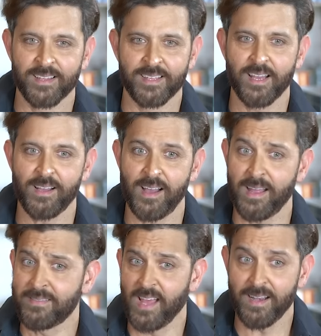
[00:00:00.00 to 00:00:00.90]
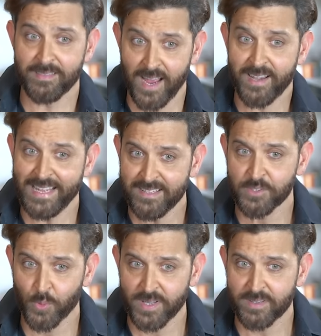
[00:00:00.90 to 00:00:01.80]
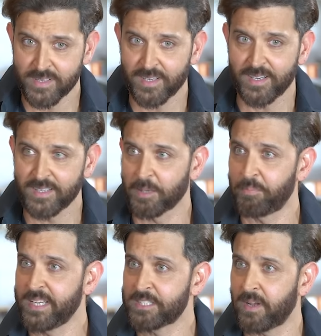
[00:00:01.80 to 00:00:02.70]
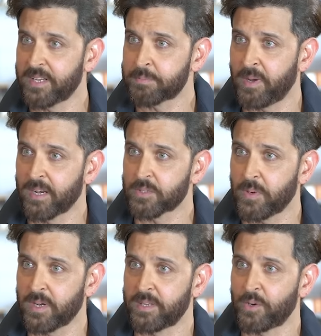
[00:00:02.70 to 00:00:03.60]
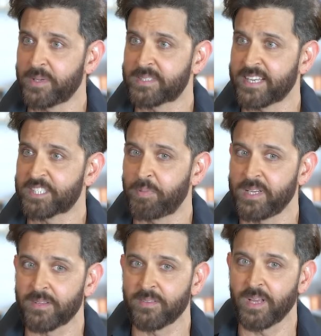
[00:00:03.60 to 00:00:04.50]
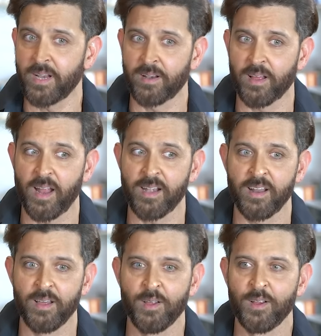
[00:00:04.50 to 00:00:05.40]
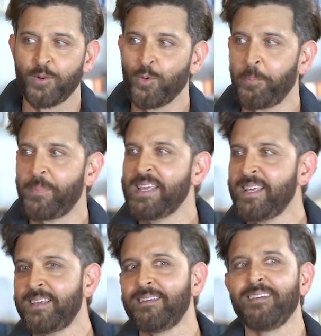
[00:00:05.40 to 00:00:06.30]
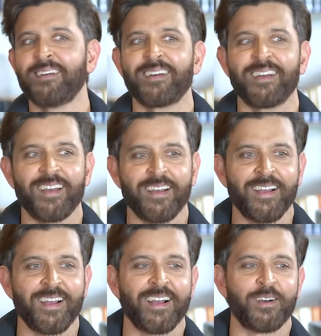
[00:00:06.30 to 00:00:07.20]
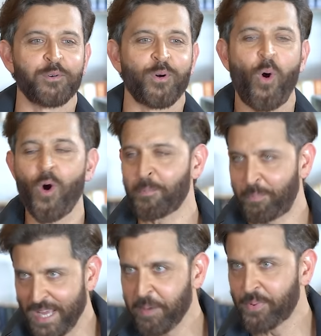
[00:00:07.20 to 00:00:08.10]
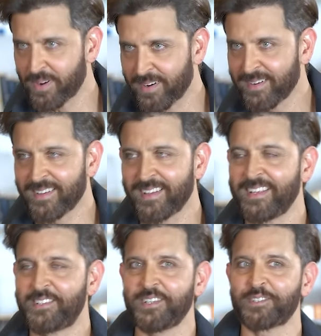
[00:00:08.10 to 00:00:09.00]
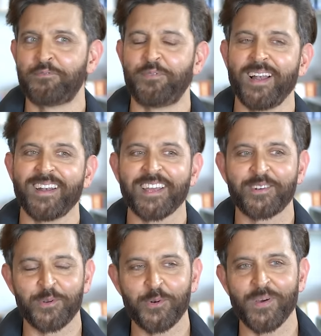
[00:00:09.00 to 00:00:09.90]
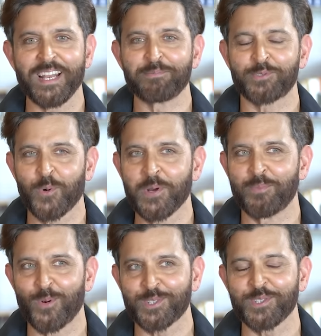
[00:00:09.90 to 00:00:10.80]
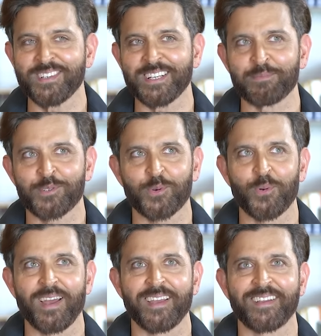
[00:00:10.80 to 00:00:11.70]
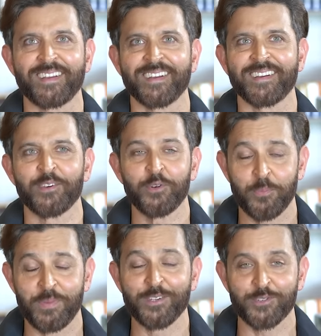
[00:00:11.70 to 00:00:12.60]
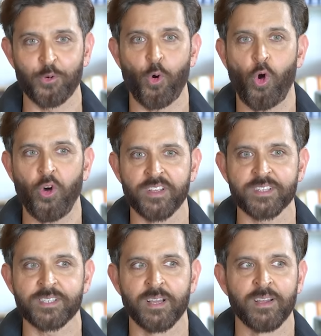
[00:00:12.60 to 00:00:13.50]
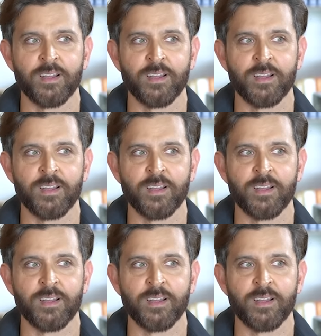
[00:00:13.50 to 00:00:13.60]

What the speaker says: Yeah, and that ends with the please wali smile as well. You know, he says please in the end. And to me, on paper, it just felt like, dude, when I'm so emotional and I'm so like, you know, being so honest,